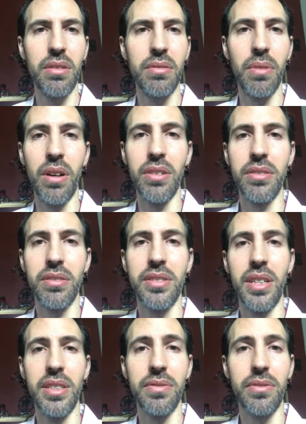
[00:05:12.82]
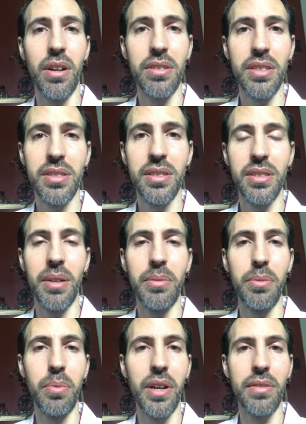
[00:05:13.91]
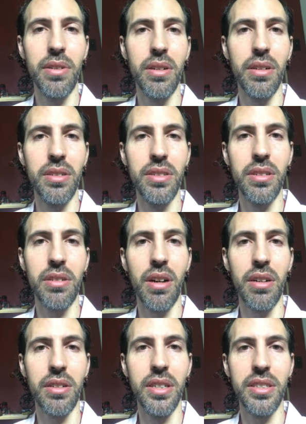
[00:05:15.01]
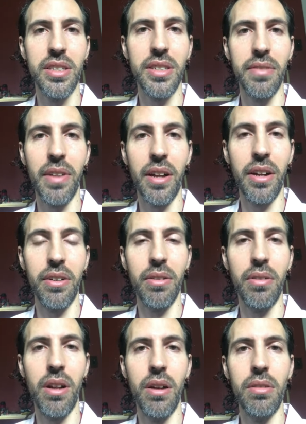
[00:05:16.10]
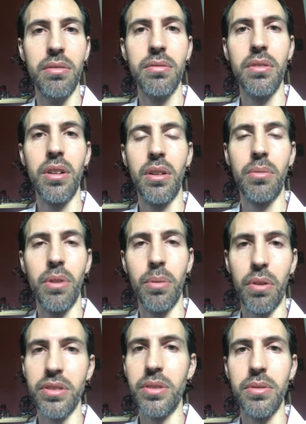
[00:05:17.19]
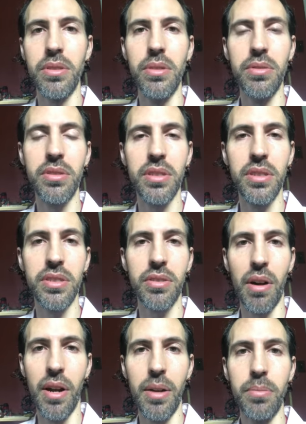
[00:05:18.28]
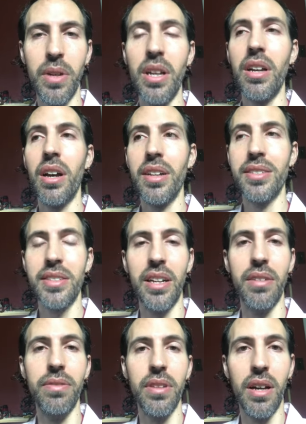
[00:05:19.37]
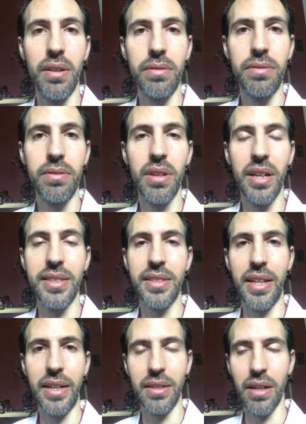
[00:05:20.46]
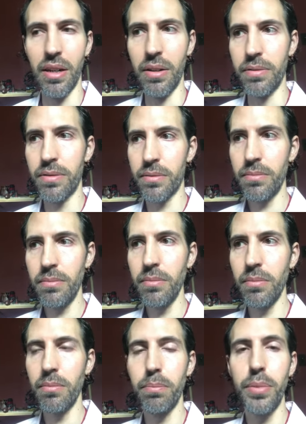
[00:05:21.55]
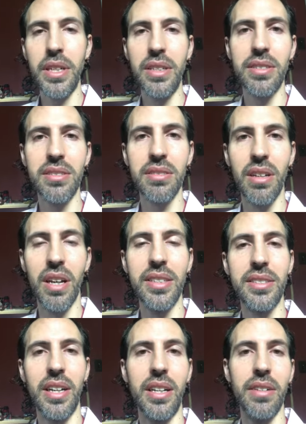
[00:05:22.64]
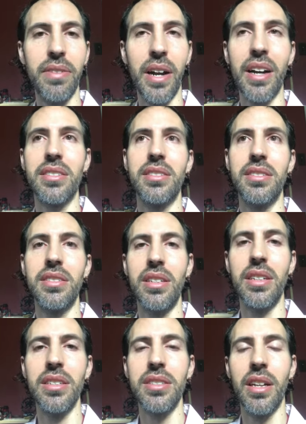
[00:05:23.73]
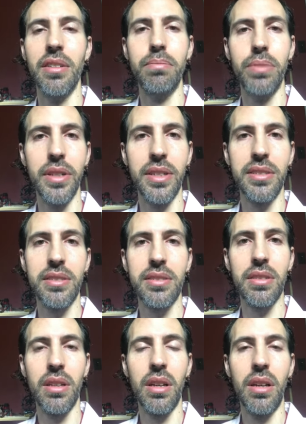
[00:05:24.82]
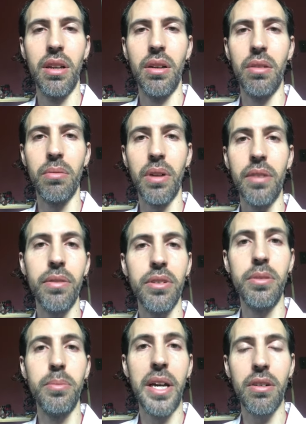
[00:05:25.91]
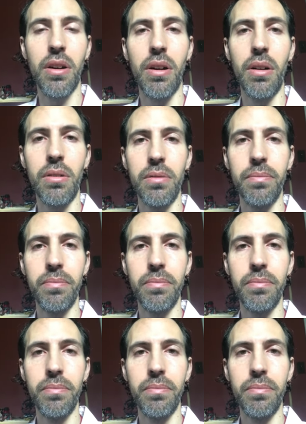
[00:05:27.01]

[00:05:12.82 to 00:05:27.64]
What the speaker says: altered states of consciousness, I mean, whatever your cognition is of that, I don't know what words you would use to describe a state of love, a state of peace, a state of ecstasy, a state of bliss, whatever you may call